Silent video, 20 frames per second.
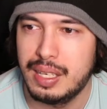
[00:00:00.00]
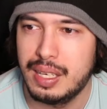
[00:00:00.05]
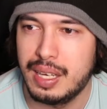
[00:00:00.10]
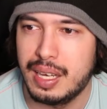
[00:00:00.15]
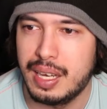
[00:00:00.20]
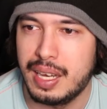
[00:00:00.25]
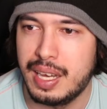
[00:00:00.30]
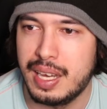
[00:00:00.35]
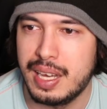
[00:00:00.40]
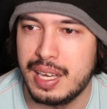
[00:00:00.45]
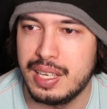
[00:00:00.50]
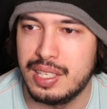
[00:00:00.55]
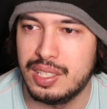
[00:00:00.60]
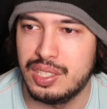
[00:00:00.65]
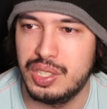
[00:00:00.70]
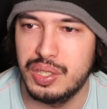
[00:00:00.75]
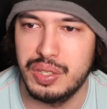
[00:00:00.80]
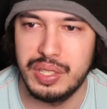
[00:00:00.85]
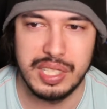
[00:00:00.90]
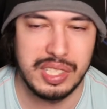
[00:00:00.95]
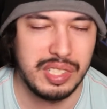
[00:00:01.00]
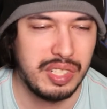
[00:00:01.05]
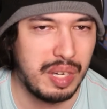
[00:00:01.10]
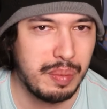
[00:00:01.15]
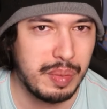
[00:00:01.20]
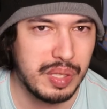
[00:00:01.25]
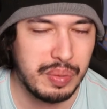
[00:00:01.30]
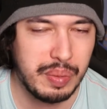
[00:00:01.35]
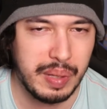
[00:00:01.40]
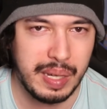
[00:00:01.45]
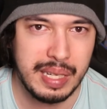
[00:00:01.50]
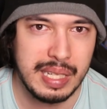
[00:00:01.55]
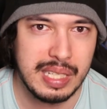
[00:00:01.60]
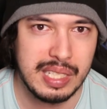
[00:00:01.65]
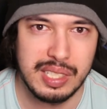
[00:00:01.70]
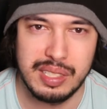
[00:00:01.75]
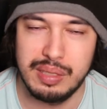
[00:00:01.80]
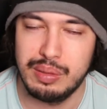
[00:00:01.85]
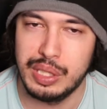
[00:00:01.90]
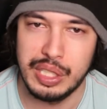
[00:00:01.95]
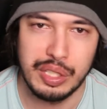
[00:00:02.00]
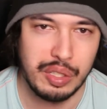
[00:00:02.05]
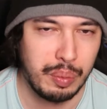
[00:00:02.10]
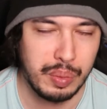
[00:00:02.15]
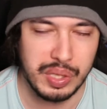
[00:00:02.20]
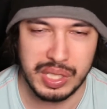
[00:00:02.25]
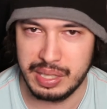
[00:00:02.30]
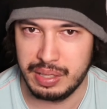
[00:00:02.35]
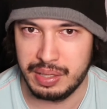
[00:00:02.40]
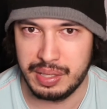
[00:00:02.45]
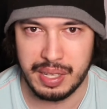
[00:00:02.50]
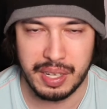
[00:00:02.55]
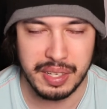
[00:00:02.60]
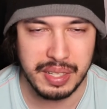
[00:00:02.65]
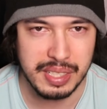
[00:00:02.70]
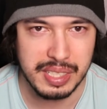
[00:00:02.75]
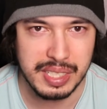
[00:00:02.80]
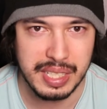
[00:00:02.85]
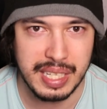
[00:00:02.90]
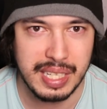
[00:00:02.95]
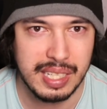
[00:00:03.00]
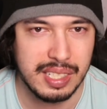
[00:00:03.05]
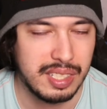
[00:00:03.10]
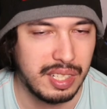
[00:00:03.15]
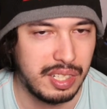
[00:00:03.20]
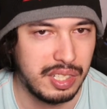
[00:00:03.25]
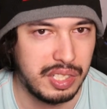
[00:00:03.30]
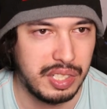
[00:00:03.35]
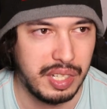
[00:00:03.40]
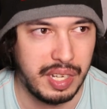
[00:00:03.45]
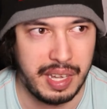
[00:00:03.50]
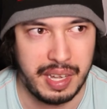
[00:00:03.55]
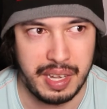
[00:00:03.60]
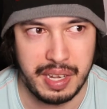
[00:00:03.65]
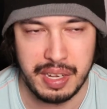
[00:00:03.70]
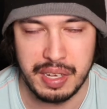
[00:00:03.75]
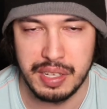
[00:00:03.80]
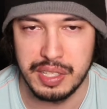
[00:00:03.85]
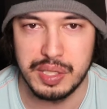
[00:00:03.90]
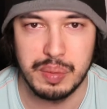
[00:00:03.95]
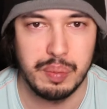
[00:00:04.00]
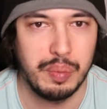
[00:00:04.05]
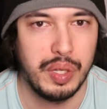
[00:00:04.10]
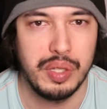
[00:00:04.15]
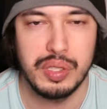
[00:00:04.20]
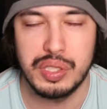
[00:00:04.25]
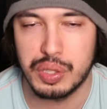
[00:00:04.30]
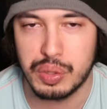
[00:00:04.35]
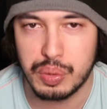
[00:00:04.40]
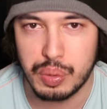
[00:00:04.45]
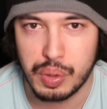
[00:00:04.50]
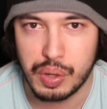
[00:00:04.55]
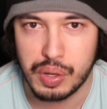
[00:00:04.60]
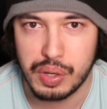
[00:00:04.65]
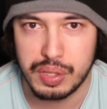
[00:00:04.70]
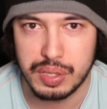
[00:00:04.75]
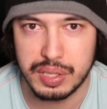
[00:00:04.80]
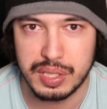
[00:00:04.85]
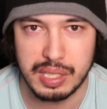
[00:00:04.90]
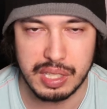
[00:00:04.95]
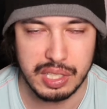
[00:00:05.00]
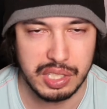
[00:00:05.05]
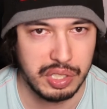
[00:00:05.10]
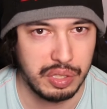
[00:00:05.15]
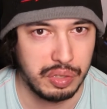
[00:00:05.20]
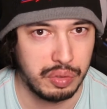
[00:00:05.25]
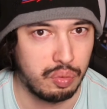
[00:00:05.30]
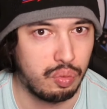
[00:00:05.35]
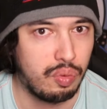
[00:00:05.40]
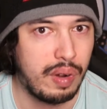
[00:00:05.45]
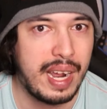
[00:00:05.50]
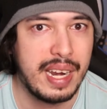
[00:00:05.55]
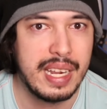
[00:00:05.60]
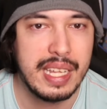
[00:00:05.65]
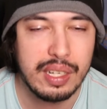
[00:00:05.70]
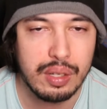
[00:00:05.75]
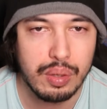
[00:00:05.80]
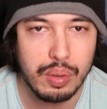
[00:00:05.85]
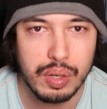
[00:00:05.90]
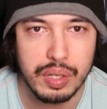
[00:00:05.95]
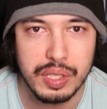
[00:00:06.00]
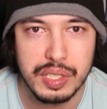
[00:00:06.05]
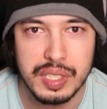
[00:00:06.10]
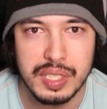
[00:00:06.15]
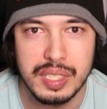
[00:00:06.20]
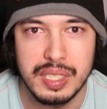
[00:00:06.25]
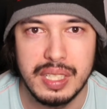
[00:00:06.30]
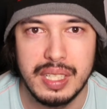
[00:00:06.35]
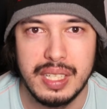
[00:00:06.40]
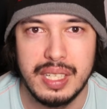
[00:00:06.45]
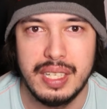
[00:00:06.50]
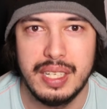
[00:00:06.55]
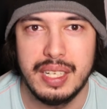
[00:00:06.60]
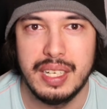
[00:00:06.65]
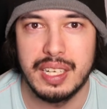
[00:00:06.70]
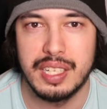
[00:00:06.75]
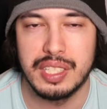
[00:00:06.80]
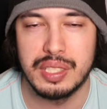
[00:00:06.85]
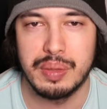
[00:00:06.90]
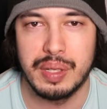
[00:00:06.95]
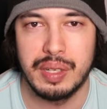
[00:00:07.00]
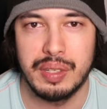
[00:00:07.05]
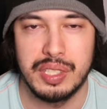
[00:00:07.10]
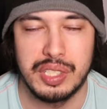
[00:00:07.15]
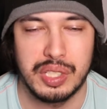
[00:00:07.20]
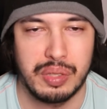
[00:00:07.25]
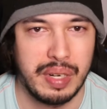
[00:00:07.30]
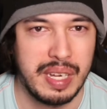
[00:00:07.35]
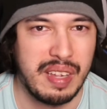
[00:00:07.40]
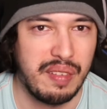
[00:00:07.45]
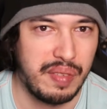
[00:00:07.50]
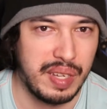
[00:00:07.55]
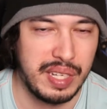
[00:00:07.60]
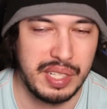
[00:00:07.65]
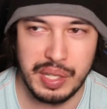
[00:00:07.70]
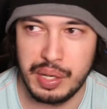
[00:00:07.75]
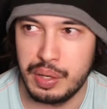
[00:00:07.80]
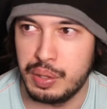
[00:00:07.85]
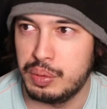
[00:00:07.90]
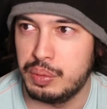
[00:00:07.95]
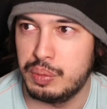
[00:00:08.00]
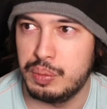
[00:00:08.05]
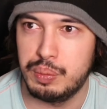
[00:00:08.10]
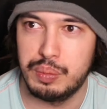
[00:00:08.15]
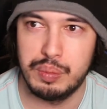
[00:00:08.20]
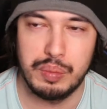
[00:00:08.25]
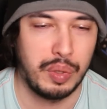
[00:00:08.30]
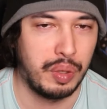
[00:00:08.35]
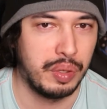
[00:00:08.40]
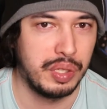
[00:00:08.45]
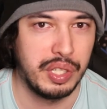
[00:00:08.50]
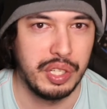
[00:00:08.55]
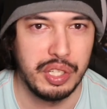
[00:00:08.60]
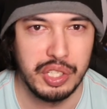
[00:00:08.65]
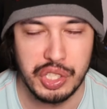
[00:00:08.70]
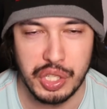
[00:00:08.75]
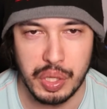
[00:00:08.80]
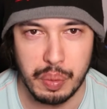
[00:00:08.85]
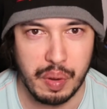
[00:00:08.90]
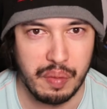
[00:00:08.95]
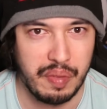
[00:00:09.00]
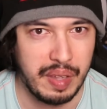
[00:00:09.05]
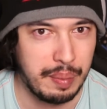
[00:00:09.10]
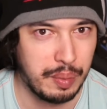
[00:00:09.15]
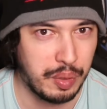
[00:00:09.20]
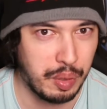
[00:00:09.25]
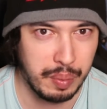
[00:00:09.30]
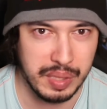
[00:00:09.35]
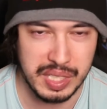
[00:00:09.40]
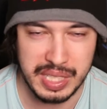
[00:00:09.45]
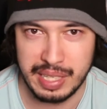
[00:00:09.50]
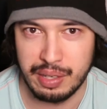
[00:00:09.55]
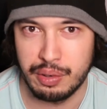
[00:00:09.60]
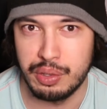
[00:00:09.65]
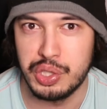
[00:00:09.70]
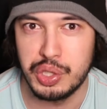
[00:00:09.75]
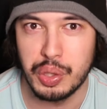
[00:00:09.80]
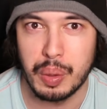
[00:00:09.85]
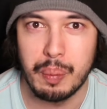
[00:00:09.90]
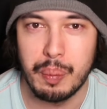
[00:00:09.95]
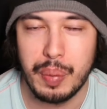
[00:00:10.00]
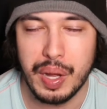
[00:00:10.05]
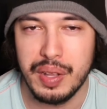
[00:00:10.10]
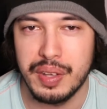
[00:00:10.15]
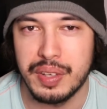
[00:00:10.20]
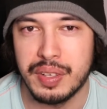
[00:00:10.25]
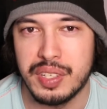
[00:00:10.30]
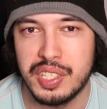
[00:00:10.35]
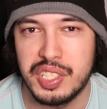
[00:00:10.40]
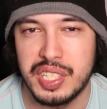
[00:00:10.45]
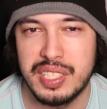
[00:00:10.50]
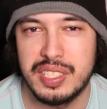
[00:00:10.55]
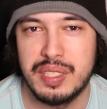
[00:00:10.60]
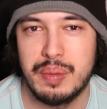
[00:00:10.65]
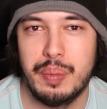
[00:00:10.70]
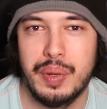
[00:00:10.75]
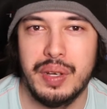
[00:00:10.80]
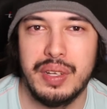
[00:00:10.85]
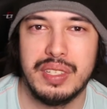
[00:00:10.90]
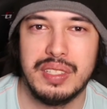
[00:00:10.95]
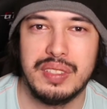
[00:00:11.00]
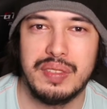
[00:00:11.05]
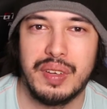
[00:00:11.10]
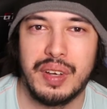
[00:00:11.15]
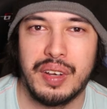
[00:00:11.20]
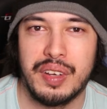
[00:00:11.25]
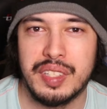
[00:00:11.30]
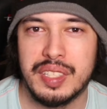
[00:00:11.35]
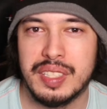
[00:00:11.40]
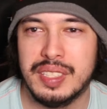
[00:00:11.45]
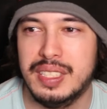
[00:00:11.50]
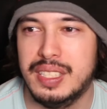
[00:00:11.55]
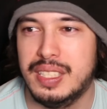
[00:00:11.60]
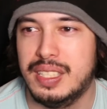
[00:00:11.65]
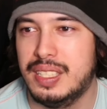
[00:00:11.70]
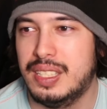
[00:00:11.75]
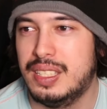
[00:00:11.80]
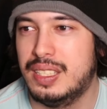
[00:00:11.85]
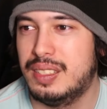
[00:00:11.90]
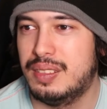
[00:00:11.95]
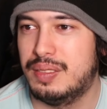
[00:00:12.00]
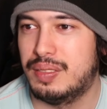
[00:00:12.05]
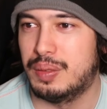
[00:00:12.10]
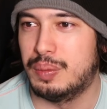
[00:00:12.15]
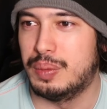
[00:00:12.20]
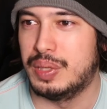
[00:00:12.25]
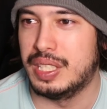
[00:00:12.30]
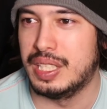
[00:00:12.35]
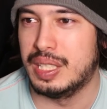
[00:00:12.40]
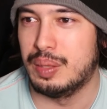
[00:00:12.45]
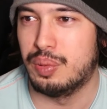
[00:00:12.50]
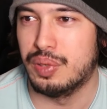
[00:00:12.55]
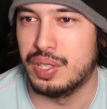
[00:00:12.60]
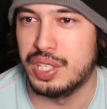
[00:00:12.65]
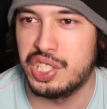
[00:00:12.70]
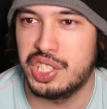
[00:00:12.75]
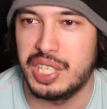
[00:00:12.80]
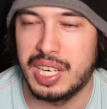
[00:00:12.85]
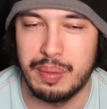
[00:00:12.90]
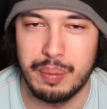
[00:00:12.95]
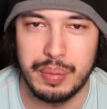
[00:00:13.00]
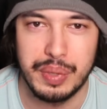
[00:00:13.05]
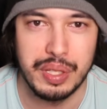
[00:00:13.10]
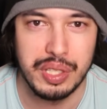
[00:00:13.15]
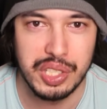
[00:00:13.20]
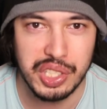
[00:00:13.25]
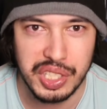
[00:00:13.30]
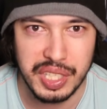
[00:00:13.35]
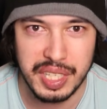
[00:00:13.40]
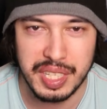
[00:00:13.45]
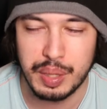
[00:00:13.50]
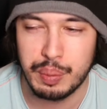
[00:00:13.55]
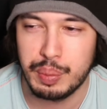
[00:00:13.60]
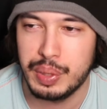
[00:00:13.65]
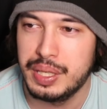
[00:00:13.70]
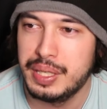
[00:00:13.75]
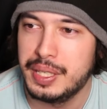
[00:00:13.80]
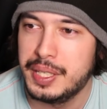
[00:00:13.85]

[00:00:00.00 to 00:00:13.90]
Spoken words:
And during this time as well, he commentated on other things such as motocross, such as rallycross, as well. There's a great video on YouTube of him commentating on John Button, Jenson Button's father, from the British Championship.